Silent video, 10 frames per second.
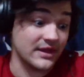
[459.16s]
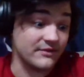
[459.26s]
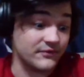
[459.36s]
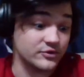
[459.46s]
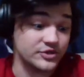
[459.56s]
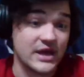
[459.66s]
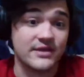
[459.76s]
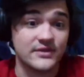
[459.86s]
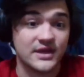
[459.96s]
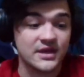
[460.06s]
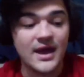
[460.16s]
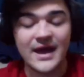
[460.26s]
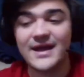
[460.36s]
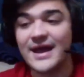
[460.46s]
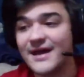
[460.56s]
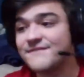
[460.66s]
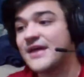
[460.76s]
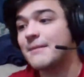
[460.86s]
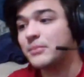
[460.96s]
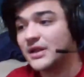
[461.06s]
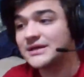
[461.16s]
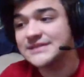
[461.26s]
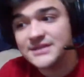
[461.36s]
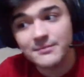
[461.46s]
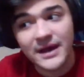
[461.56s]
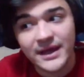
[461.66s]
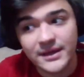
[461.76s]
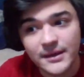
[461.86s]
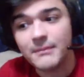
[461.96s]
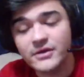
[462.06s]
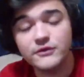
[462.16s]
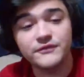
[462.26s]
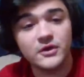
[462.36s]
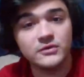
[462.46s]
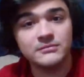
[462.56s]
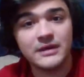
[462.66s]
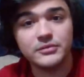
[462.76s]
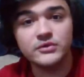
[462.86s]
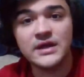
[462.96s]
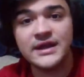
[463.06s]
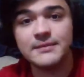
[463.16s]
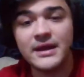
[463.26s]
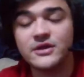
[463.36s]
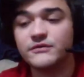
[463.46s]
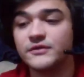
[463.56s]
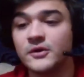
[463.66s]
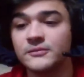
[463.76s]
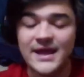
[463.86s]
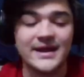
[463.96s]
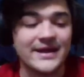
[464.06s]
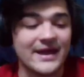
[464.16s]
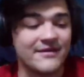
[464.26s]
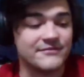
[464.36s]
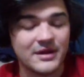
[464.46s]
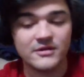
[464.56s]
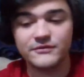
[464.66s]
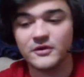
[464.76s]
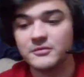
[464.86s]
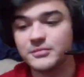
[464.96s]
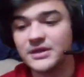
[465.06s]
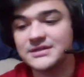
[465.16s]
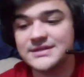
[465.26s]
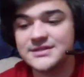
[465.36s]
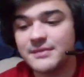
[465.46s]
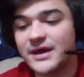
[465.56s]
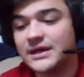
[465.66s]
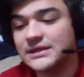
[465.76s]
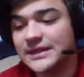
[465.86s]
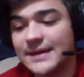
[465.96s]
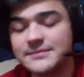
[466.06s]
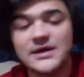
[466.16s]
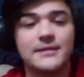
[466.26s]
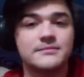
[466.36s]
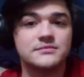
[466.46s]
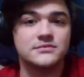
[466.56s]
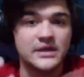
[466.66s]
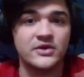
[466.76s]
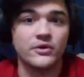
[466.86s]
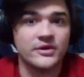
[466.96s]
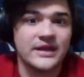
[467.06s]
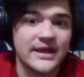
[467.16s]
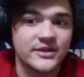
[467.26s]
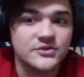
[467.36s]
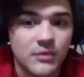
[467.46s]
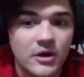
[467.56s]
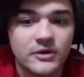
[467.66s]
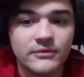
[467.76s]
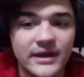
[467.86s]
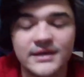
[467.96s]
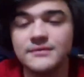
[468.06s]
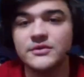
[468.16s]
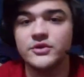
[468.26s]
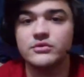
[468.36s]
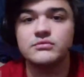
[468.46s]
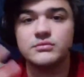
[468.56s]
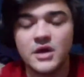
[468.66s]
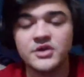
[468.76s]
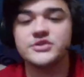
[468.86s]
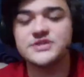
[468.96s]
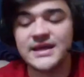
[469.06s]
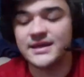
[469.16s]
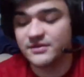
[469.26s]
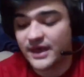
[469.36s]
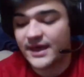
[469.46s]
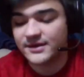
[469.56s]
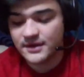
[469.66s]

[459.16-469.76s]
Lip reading: headphone jack thing, I have that plugged into my microphone, my Blue Yeti microphone, and I have microphone plugged into my laptop in order to get it to work, right? You understand that.